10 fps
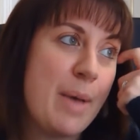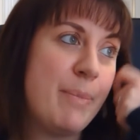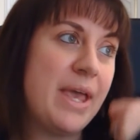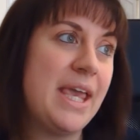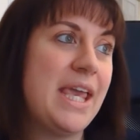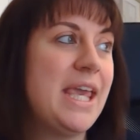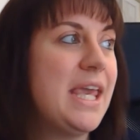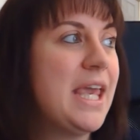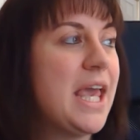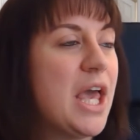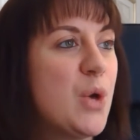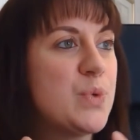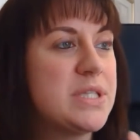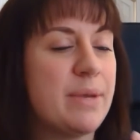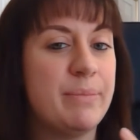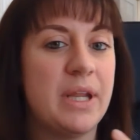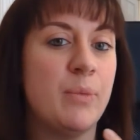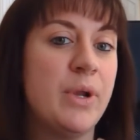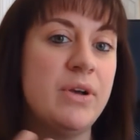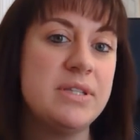But he was somebody,
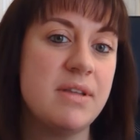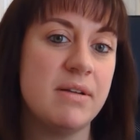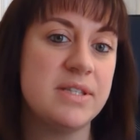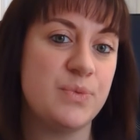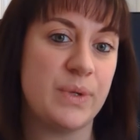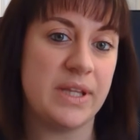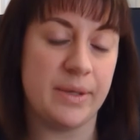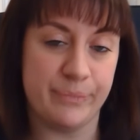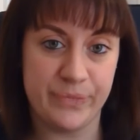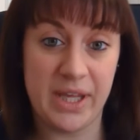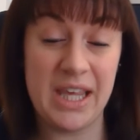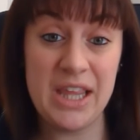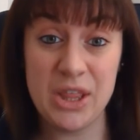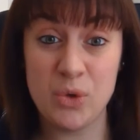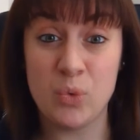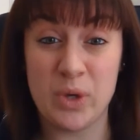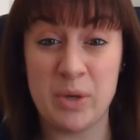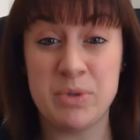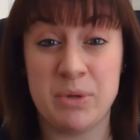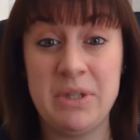when I started with him, he thought he
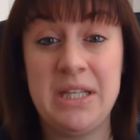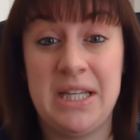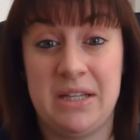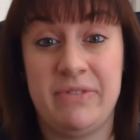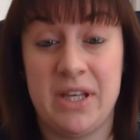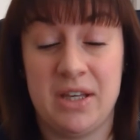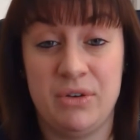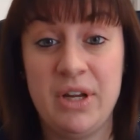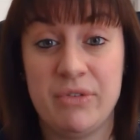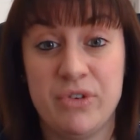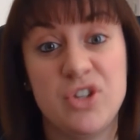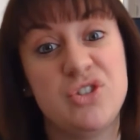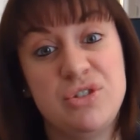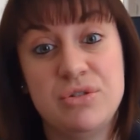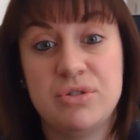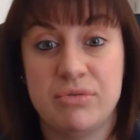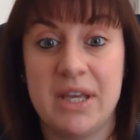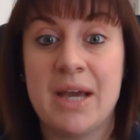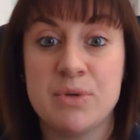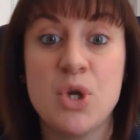would only need a VA on average 2 to 3
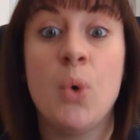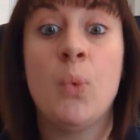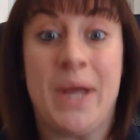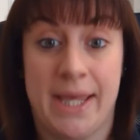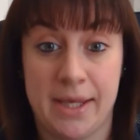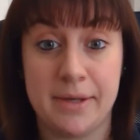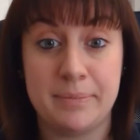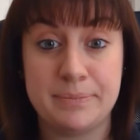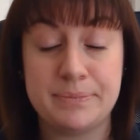hours a week.